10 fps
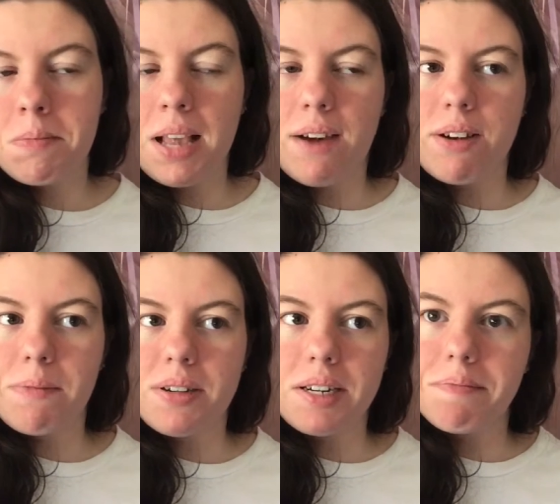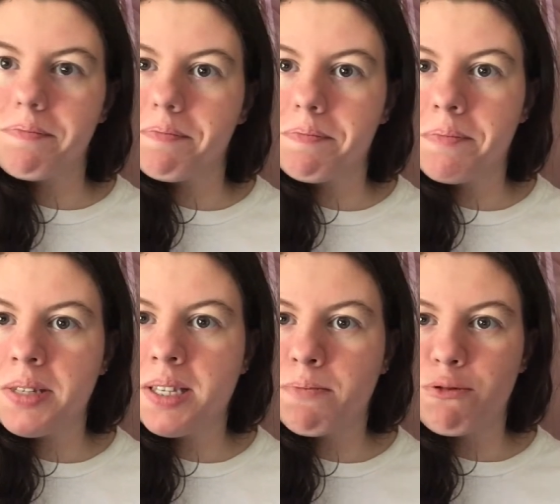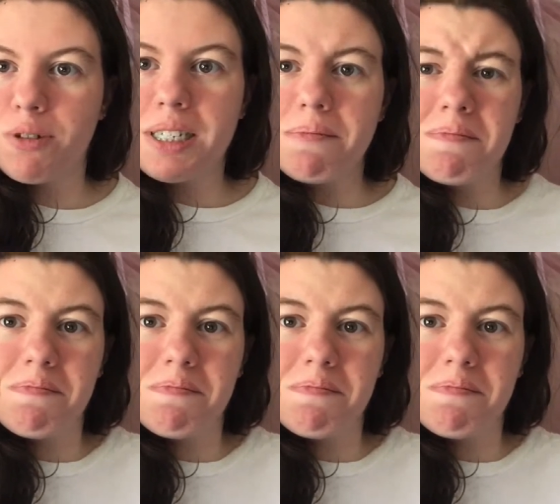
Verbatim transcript: how I put it, sprint